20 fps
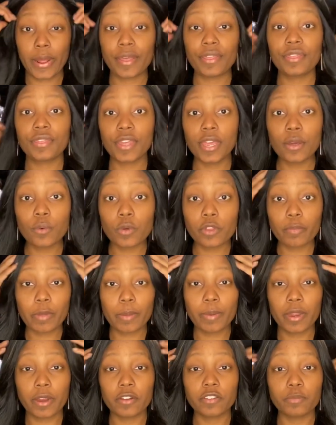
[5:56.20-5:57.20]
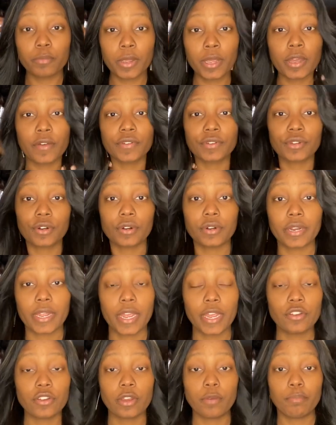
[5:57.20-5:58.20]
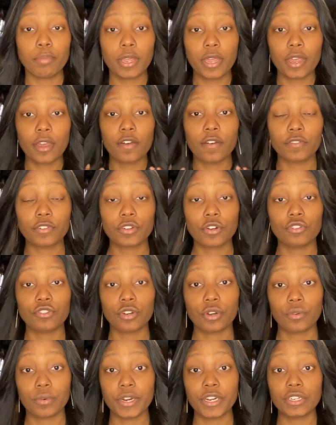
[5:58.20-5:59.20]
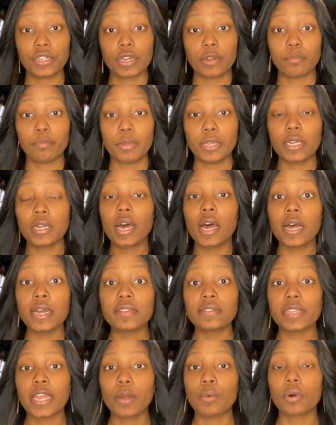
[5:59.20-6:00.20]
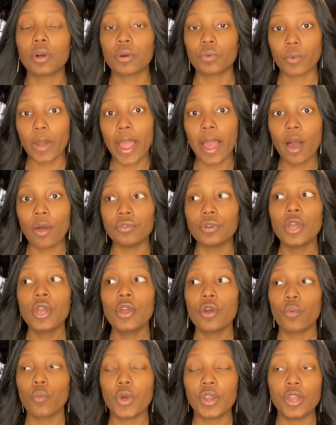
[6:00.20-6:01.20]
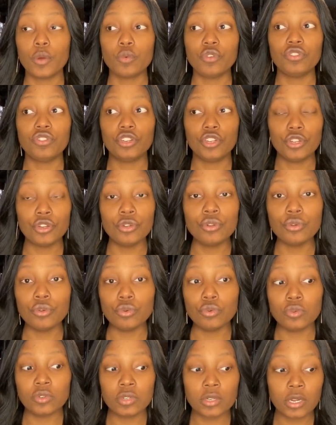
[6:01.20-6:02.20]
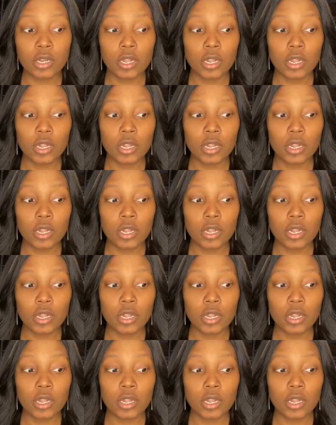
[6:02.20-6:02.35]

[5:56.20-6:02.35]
think with my parents being of a certain age and being of a certain generation, because they were around when it was used